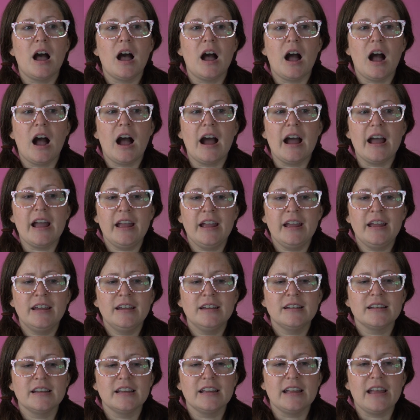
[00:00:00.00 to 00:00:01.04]

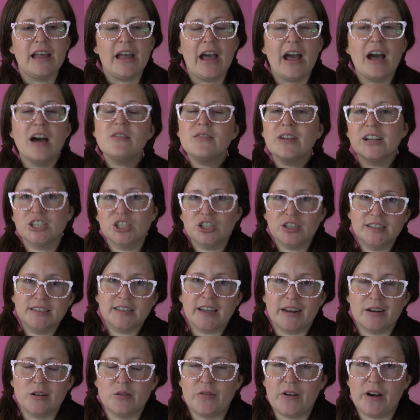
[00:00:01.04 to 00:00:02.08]
I have actually
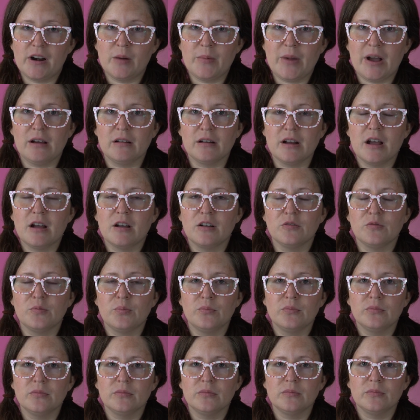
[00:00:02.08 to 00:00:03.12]
done a fair amount of
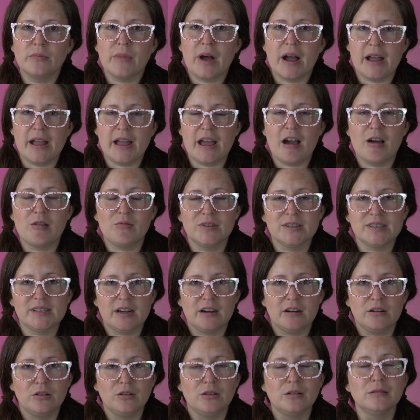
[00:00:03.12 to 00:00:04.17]
my
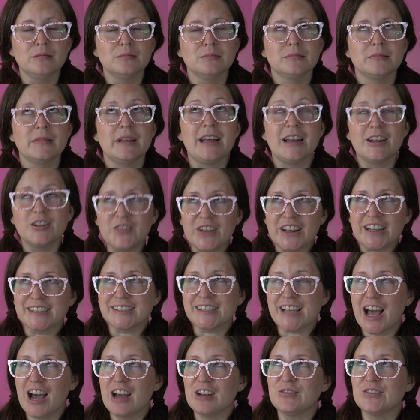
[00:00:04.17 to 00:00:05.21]

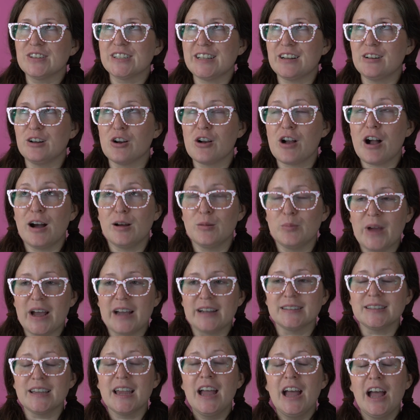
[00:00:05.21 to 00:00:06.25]
advanced adversarial
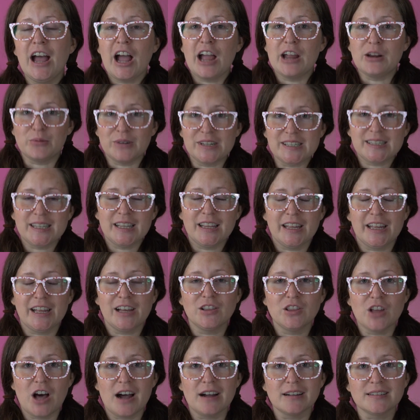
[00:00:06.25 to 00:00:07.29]
combat. I recently
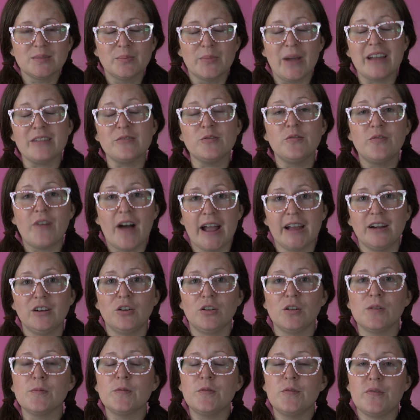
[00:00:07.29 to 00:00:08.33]
unlocked my
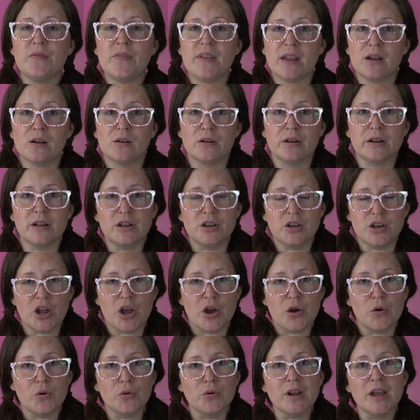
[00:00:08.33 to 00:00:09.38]
final feared
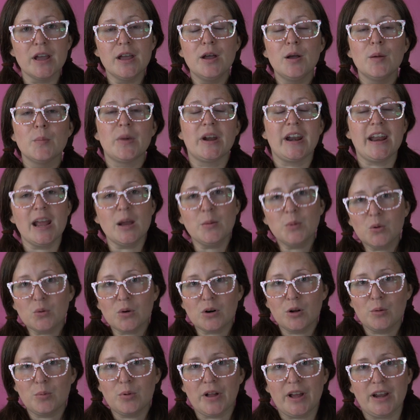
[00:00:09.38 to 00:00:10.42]
node, but I am a
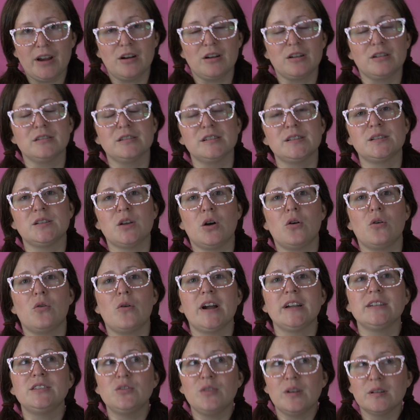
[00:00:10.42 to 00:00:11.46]
rural player, so
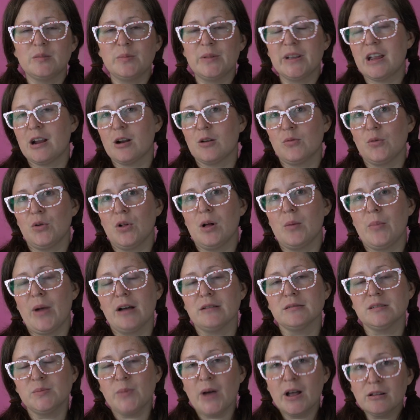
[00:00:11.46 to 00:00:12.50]
I do have to be careful
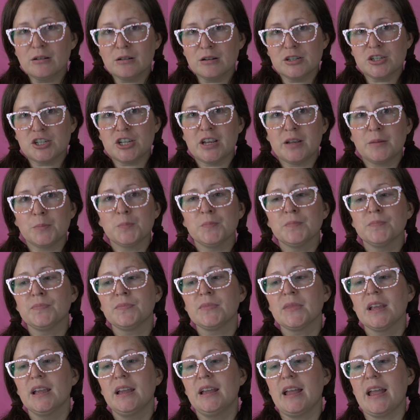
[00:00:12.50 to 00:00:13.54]
about spell energy
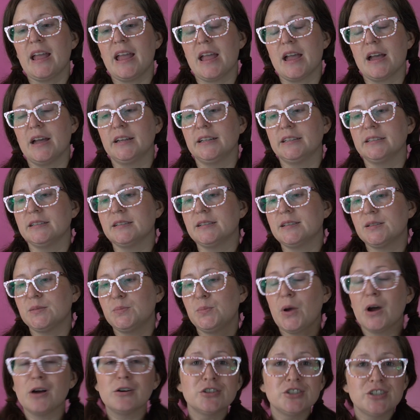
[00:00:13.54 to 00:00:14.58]
and
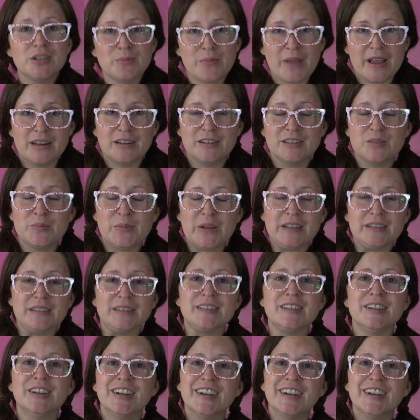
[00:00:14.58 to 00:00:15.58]
potion management.